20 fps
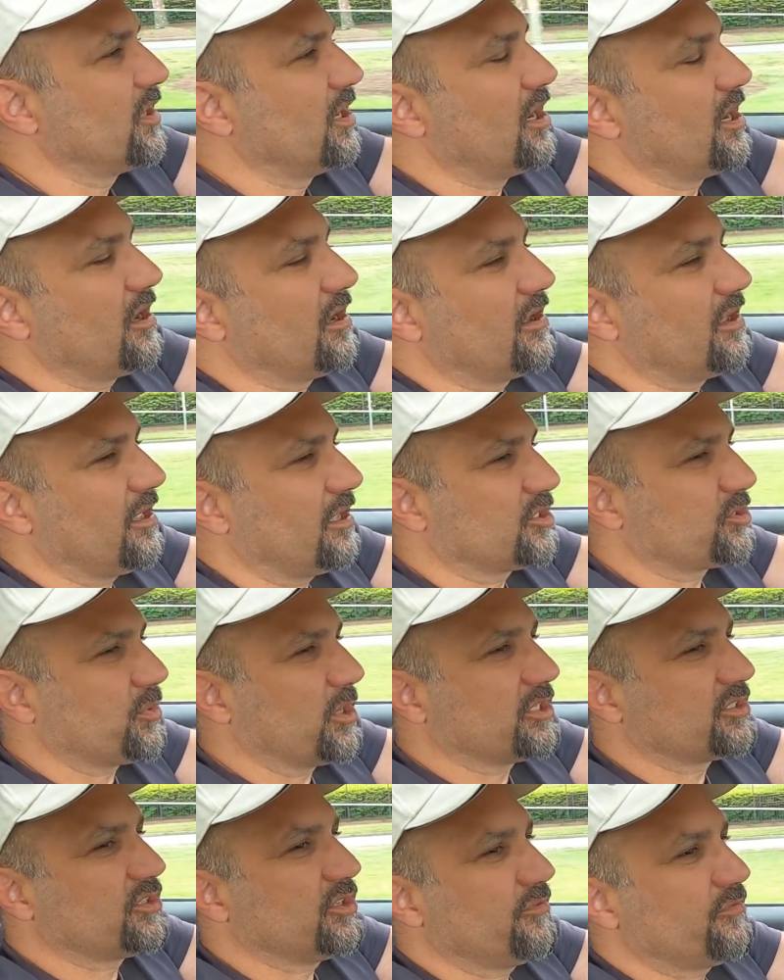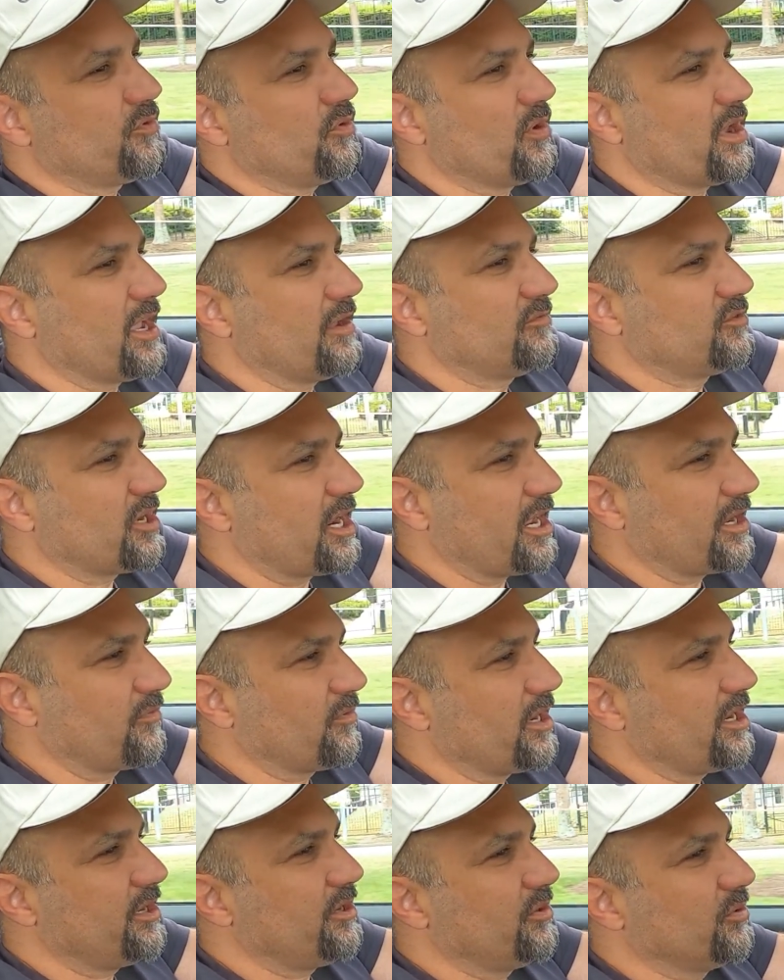especially if you have drag
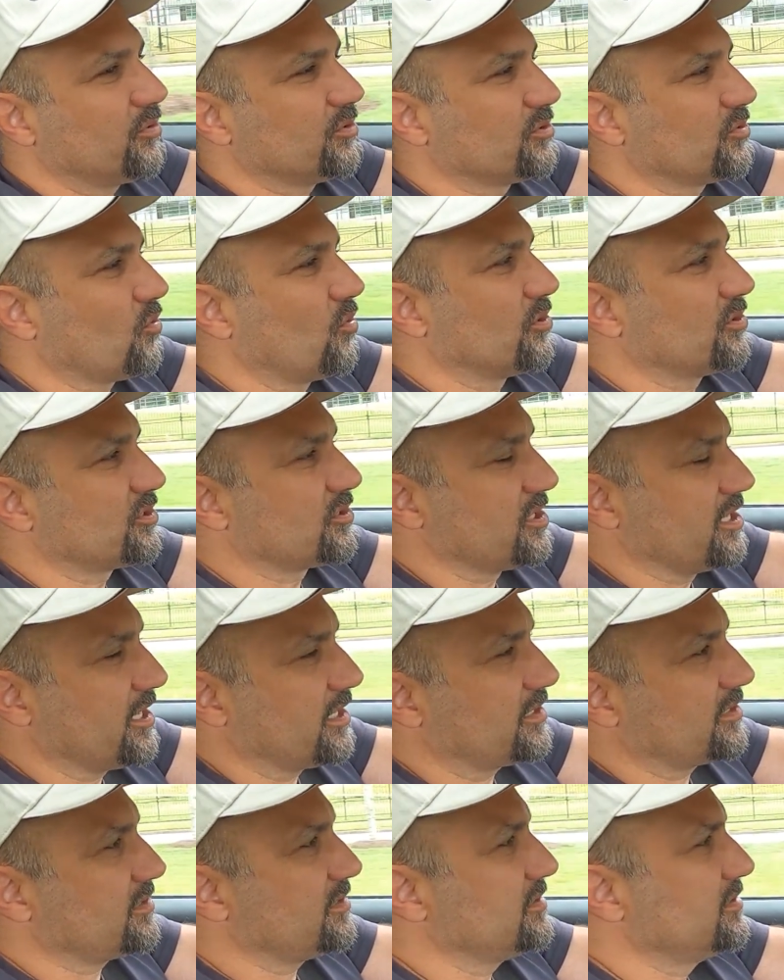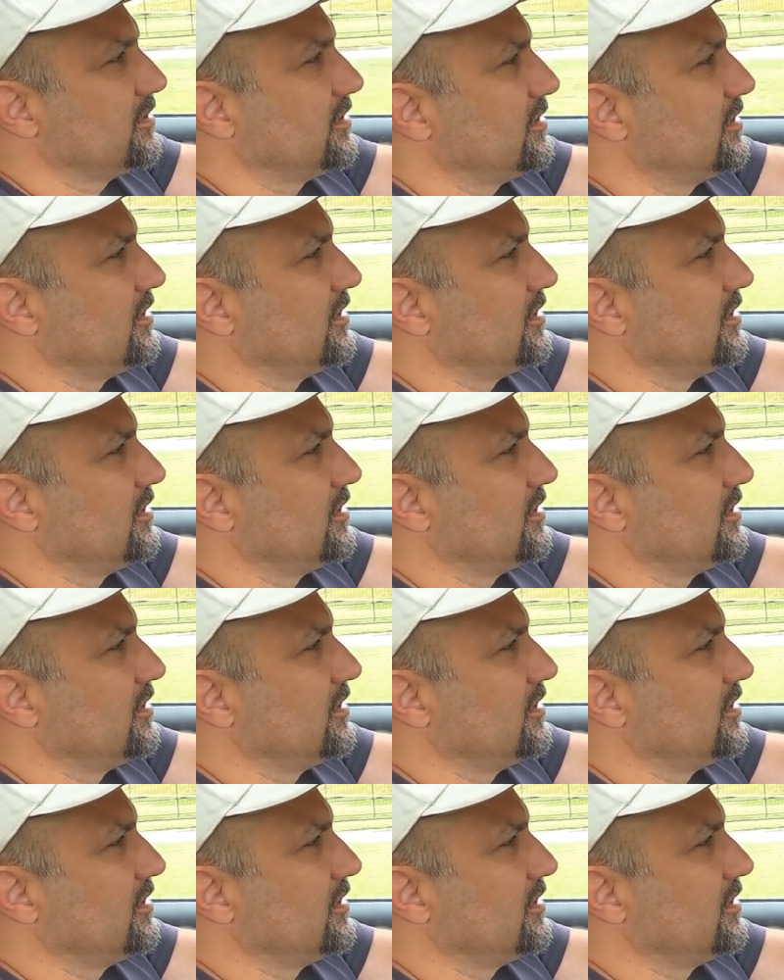radials or slicks.